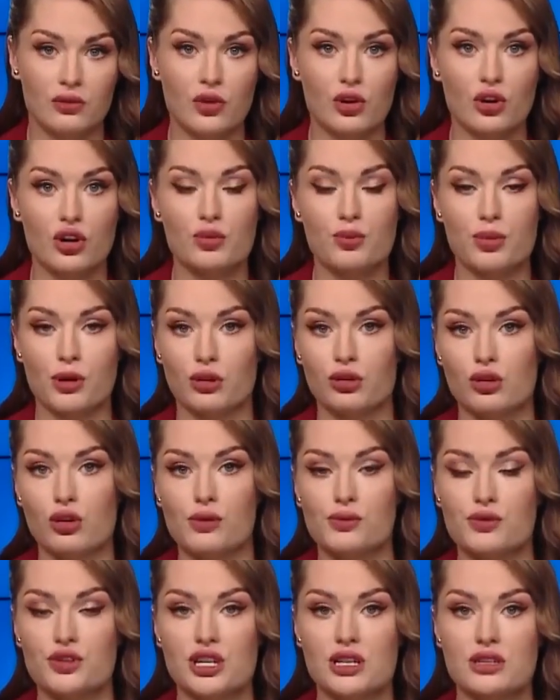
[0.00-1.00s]
The enemies
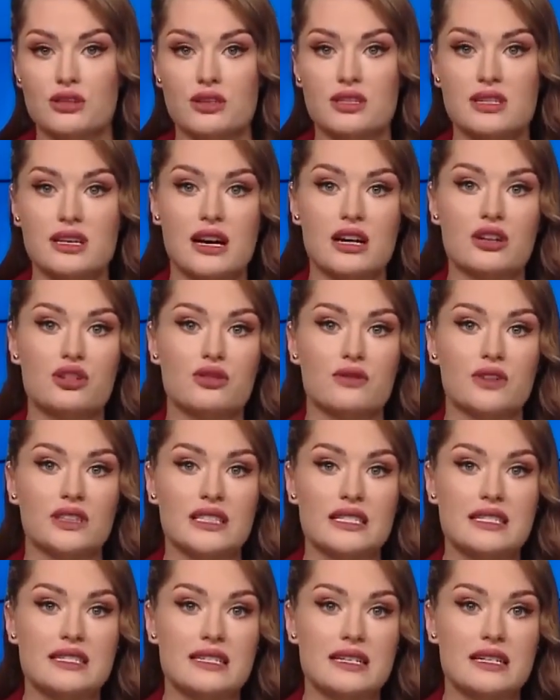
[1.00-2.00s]
concentrate in the
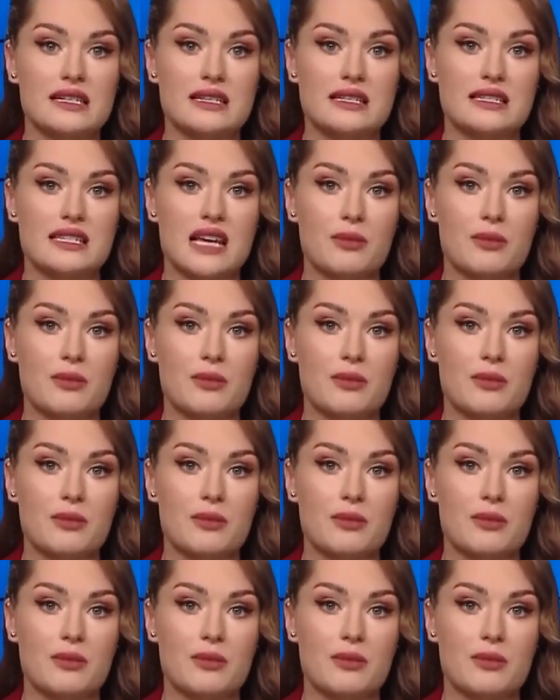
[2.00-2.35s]
Pokrovsky